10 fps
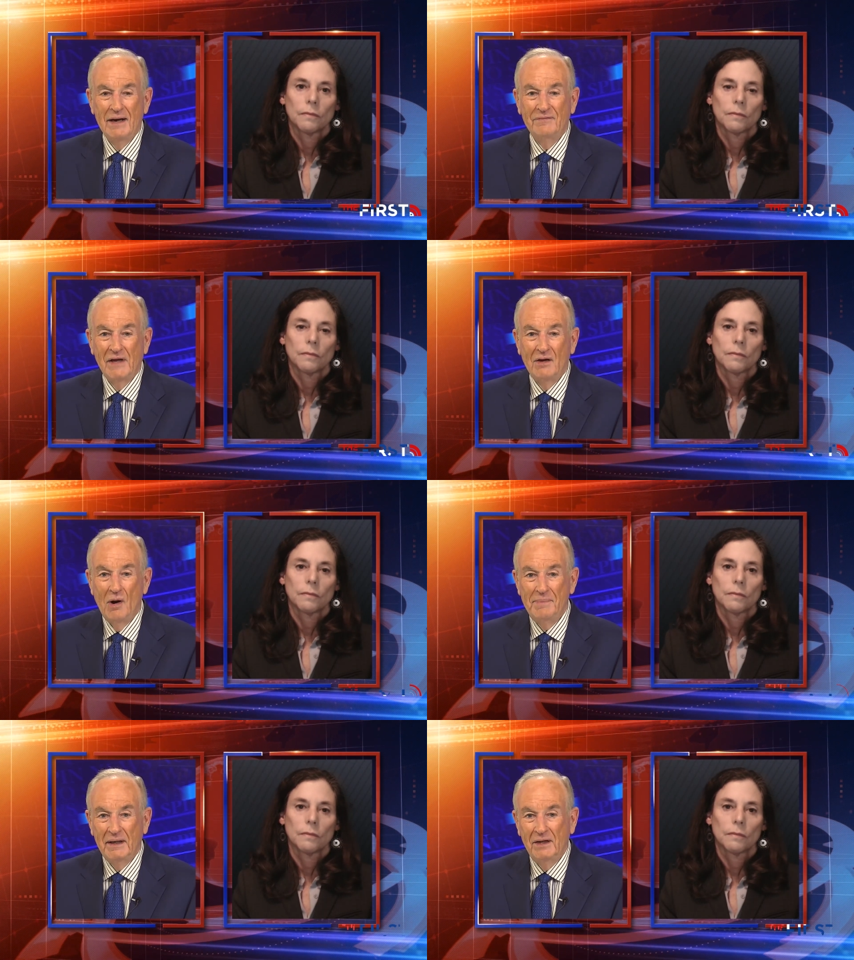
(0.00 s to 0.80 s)
Speaker 1: if they go up
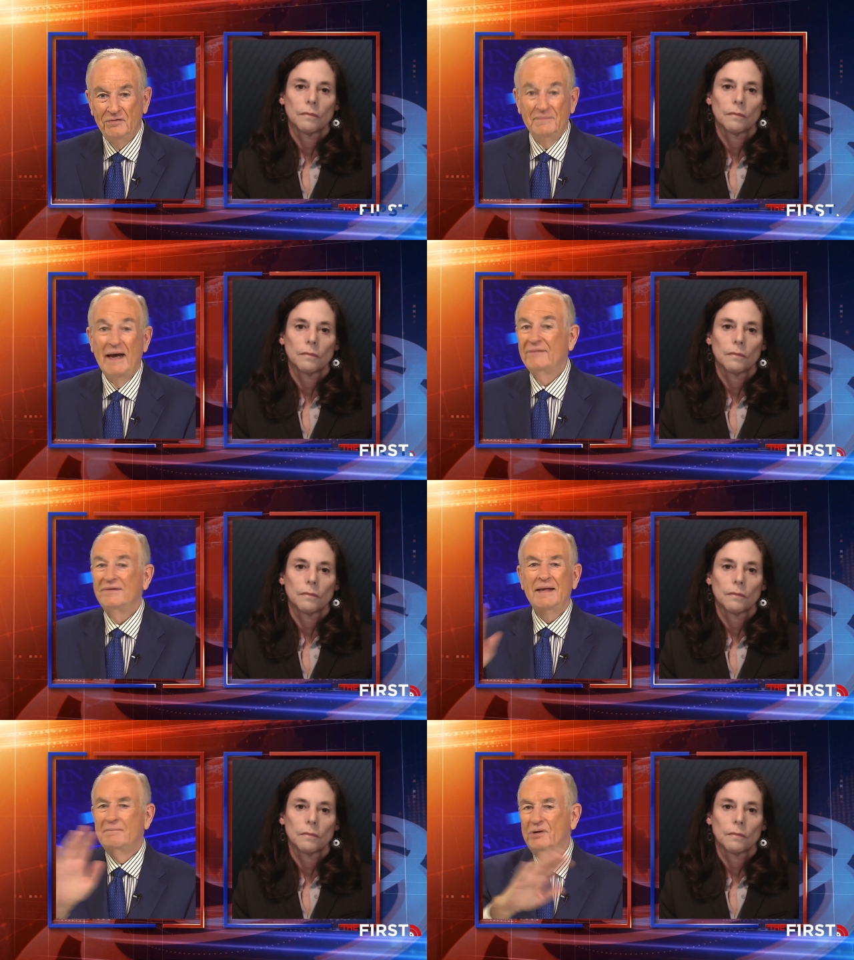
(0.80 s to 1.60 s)
against him. Now, it's not
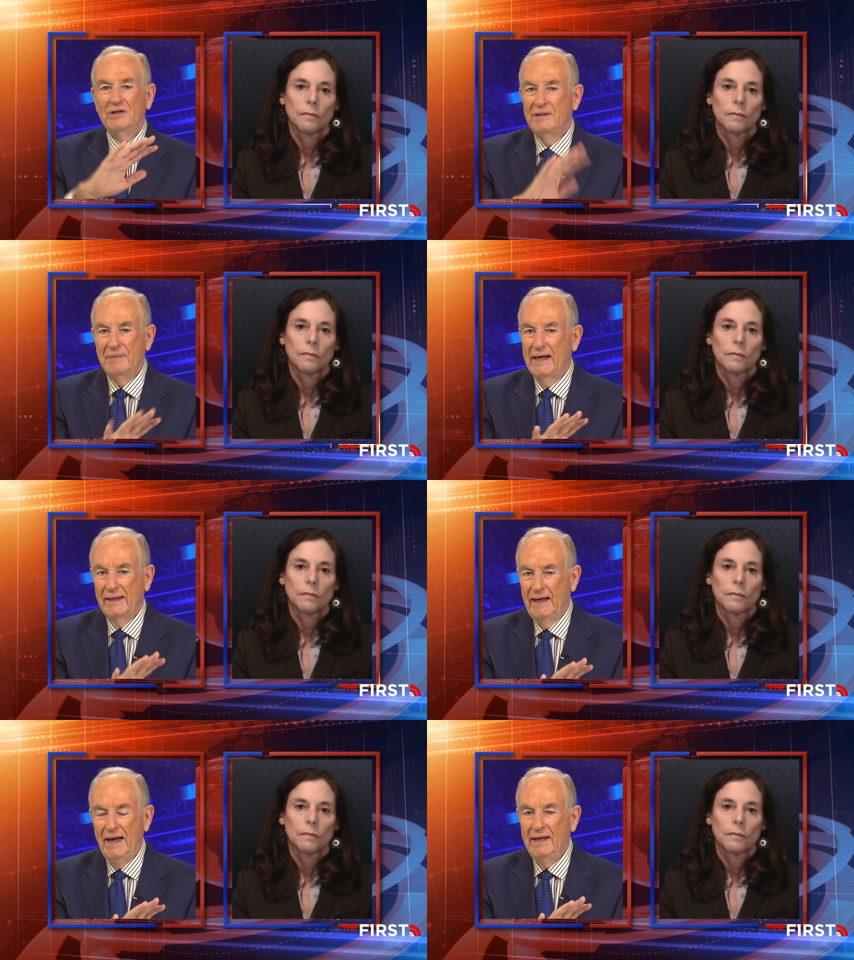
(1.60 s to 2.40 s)
a bullet in the back of the
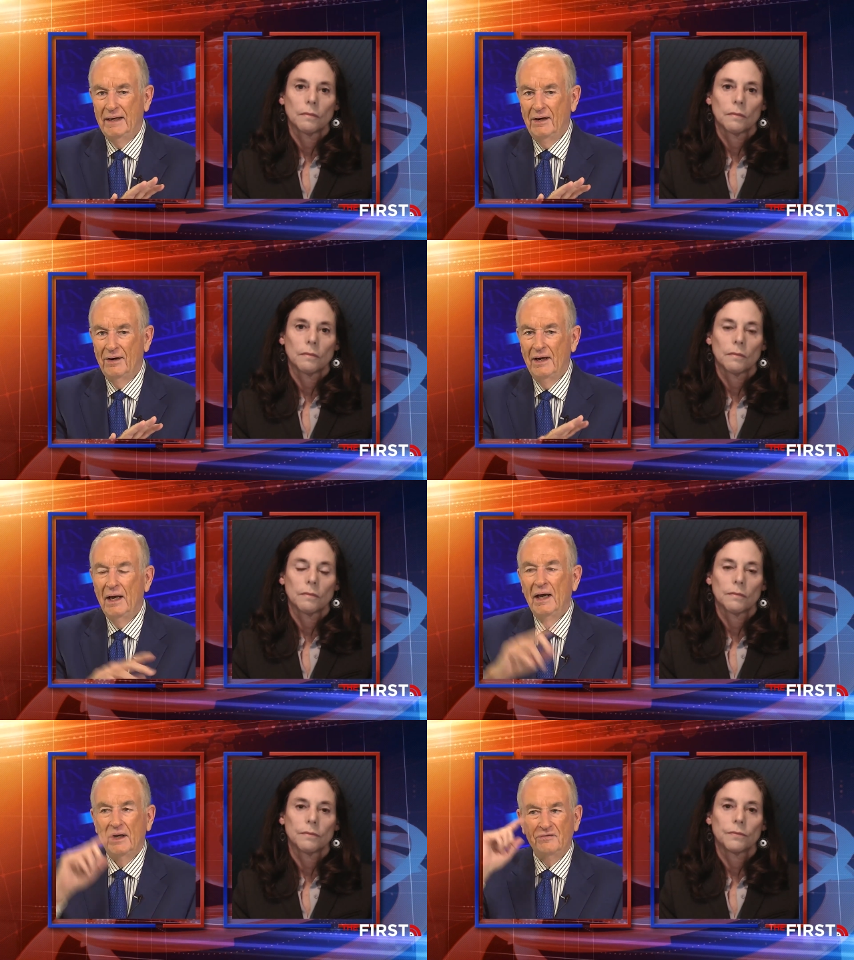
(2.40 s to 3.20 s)
head here.
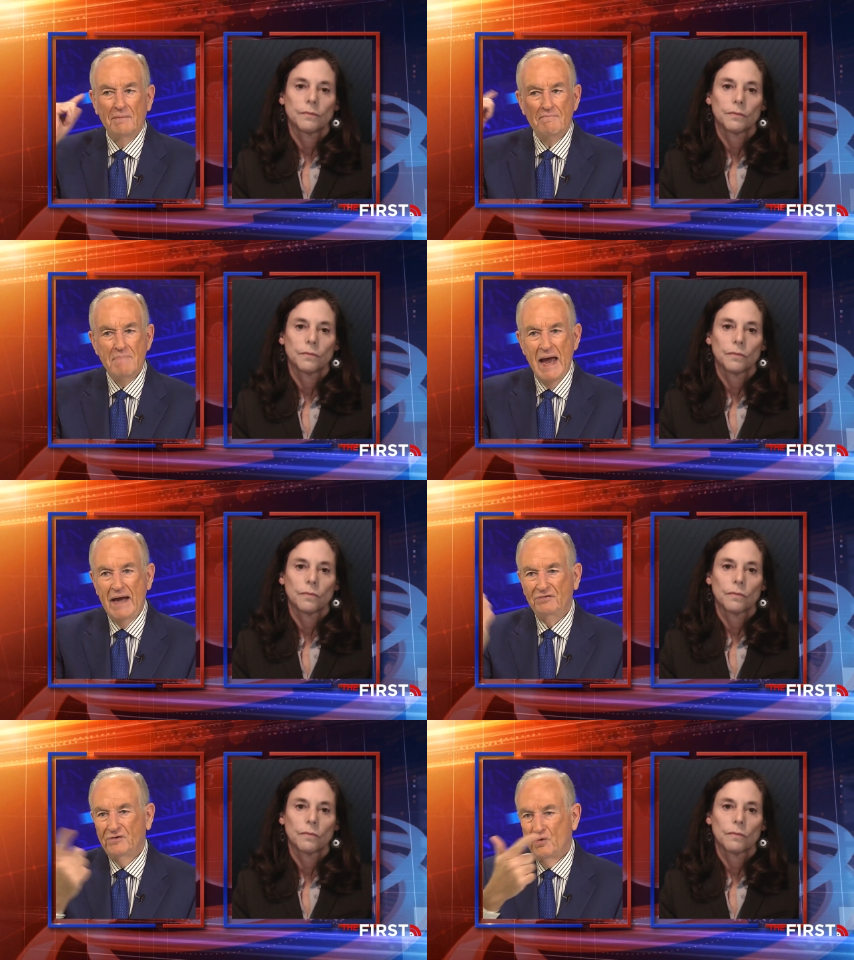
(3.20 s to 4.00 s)
It's a
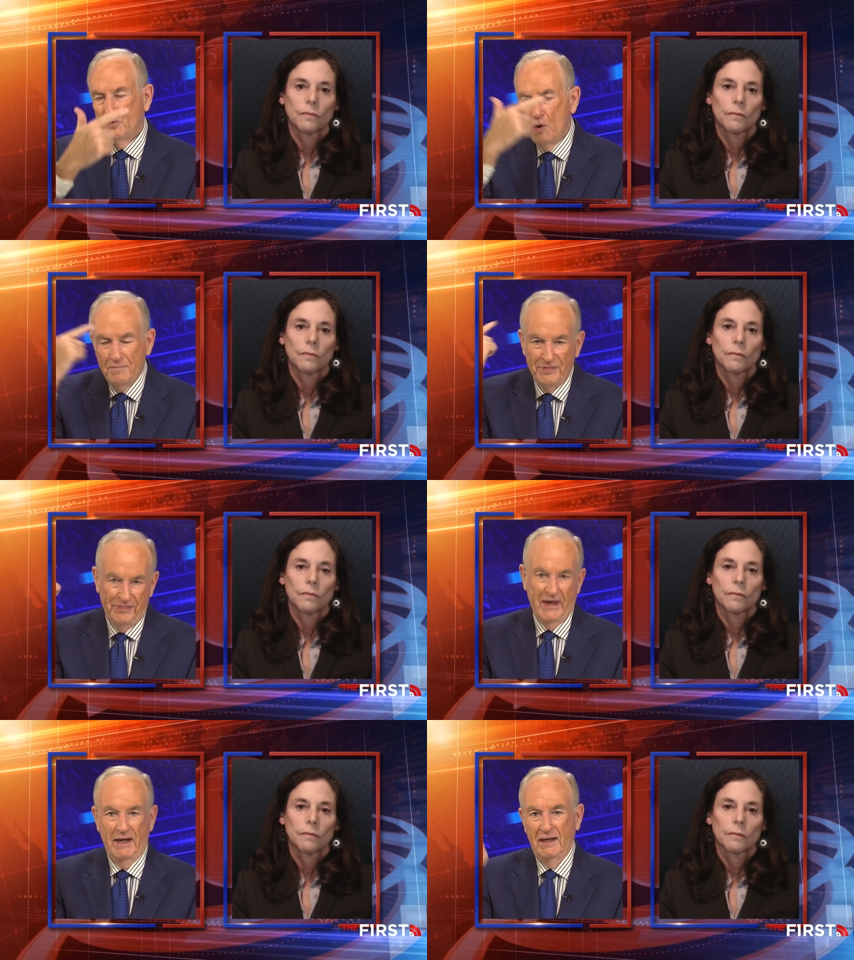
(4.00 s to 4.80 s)
mass
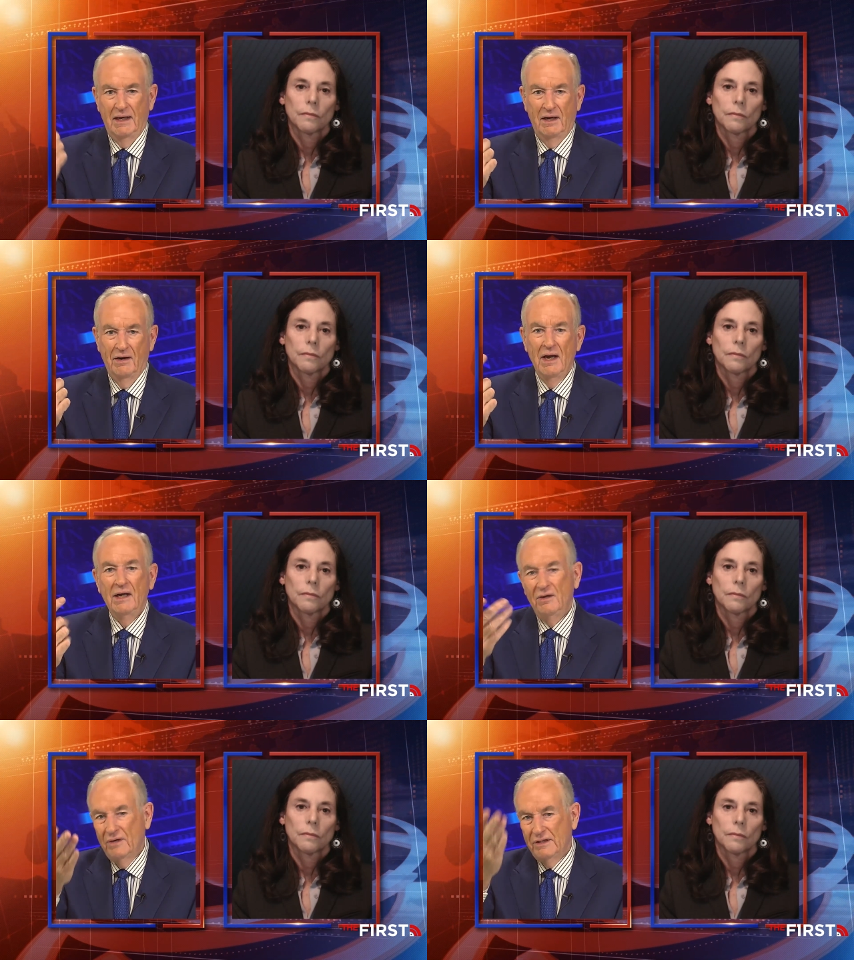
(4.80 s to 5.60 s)
groupthink here.
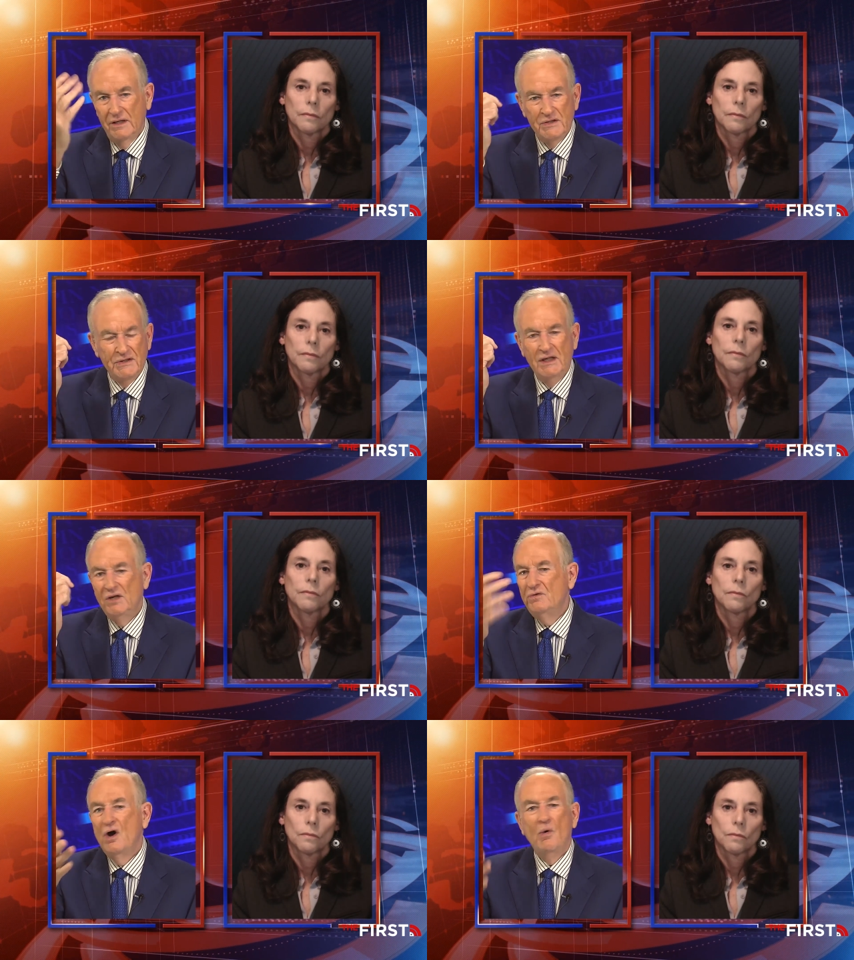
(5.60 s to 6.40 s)
You're in D.C. You
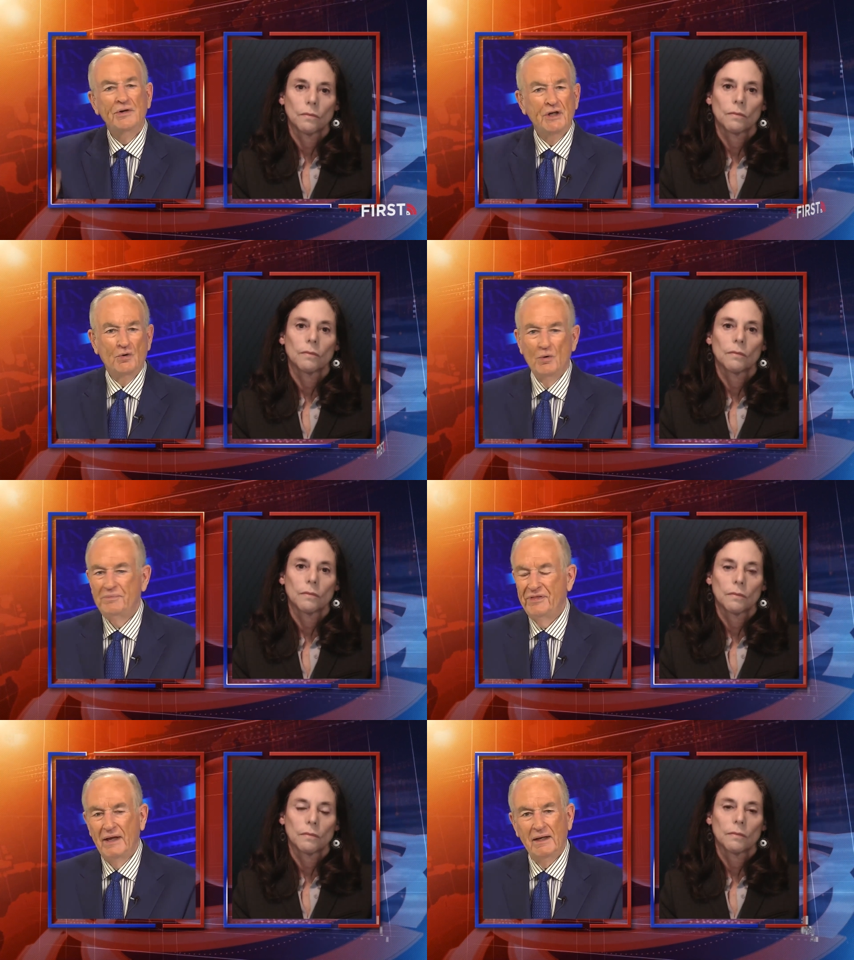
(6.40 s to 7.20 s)
know what the
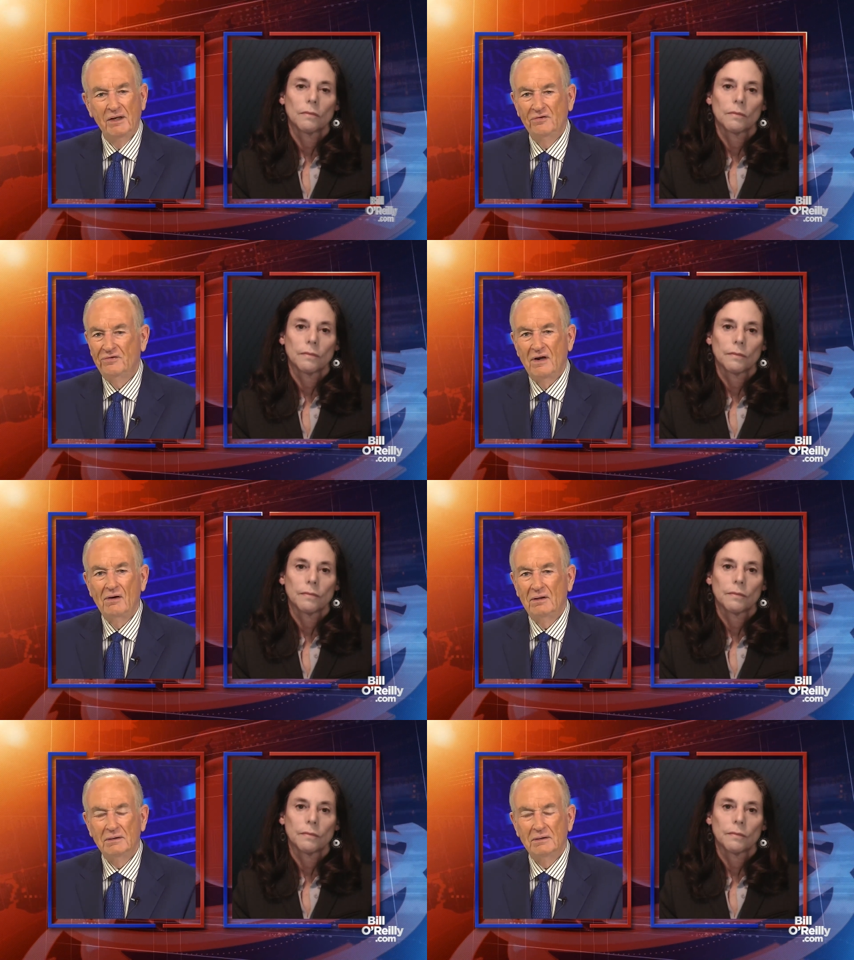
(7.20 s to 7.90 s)
groupthink is, Cheryl.